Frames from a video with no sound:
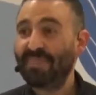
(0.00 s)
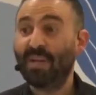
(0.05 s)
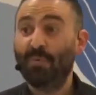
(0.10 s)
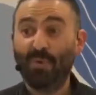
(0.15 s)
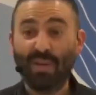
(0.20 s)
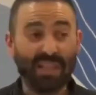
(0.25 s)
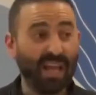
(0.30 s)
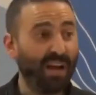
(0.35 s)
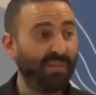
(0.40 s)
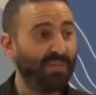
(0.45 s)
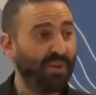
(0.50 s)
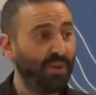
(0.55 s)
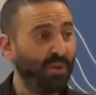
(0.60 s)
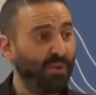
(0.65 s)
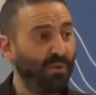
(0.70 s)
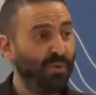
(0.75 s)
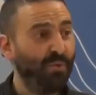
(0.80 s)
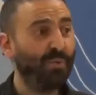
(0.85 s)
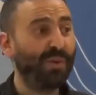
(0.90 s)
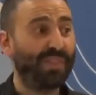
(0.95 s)
We love
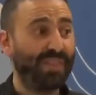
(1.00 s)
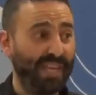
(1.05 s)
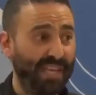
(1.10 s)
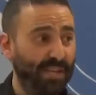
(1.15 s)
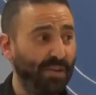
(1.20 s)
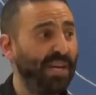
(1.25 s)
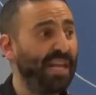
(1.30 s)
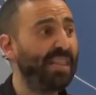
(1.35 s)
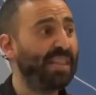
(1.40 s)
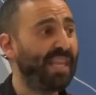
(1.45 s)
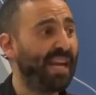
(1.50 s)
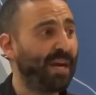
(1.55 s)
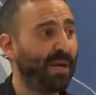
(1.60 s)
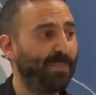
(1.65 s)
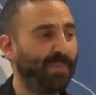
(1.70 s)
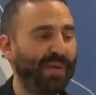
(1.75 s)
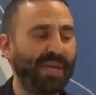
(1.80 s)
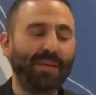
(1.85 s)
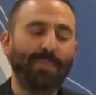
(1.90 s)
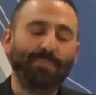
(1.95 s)
you. We think you need
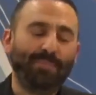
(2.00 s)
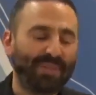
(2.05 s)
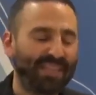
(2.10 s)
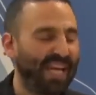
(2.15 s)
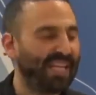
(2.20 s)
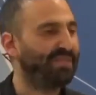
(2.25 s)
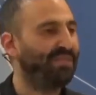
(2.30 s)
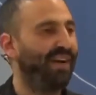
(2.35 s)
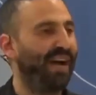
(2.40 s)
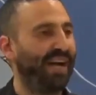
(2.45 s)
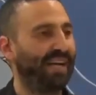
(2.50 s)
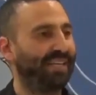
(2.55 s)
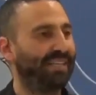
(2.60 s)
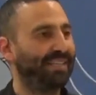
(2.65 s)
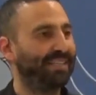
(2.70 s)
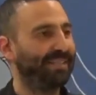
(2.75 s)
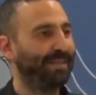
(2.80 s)
therapy, but that's fine.